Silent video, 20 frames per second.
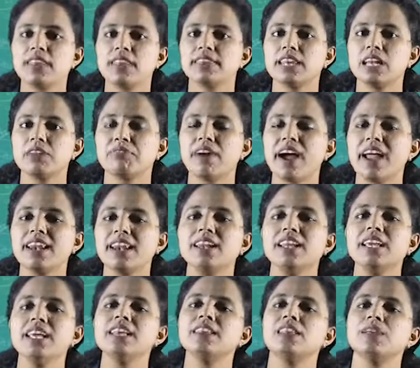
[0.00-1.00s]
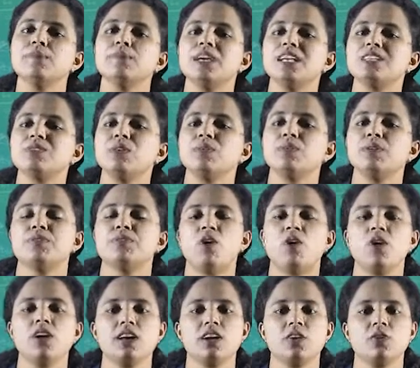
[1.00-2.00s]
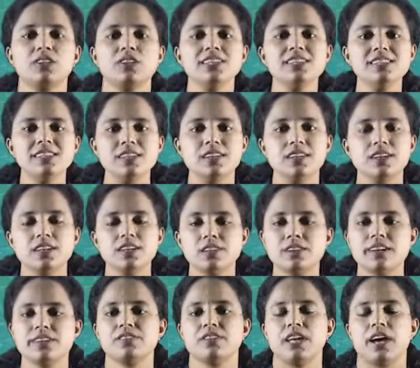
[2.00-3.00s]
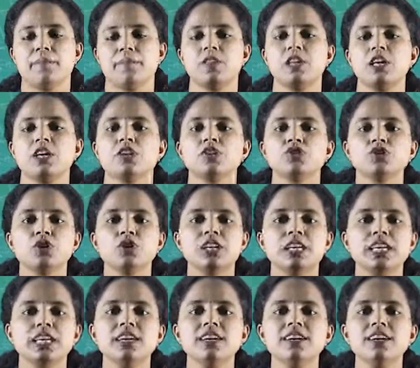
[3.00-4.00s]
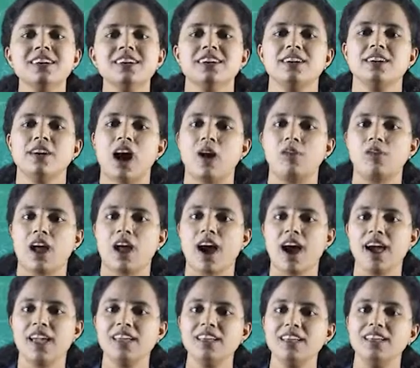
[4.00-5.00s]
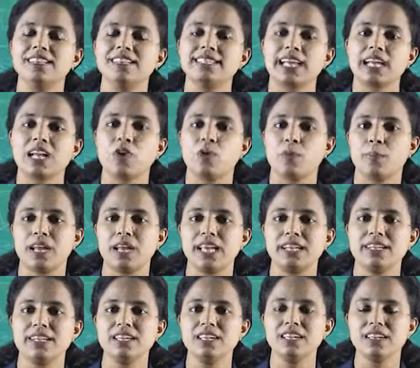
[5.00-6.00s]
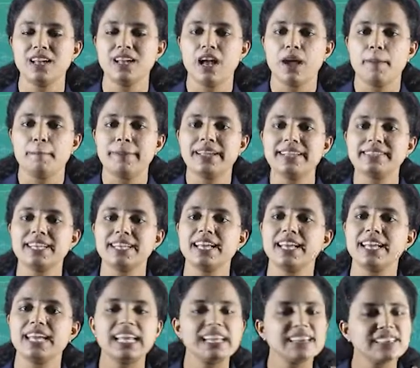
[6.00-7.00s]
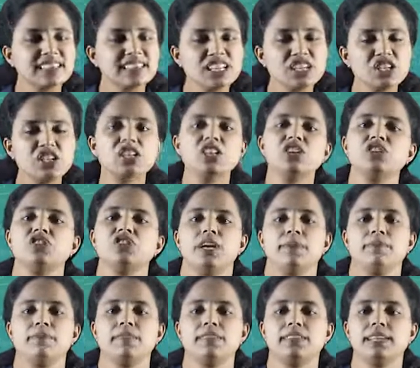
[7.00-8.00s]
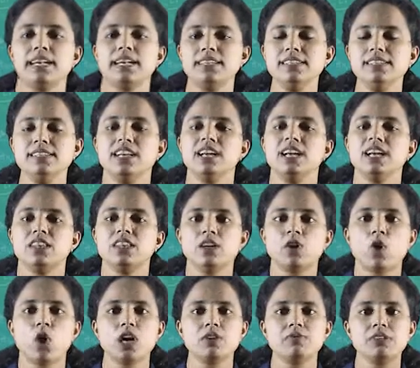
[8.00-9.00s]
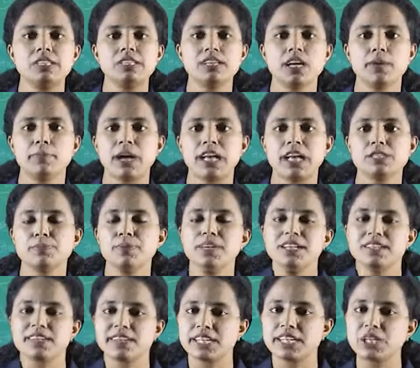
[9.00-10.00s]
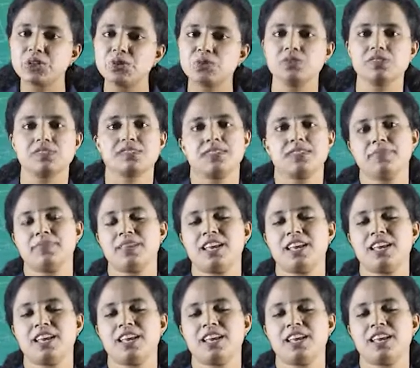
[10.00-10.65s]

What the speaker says: Then finally the image will be falling on the retina. So here our eye is accommodating by taking a thinner shape. That is, the convex shape has been reduced.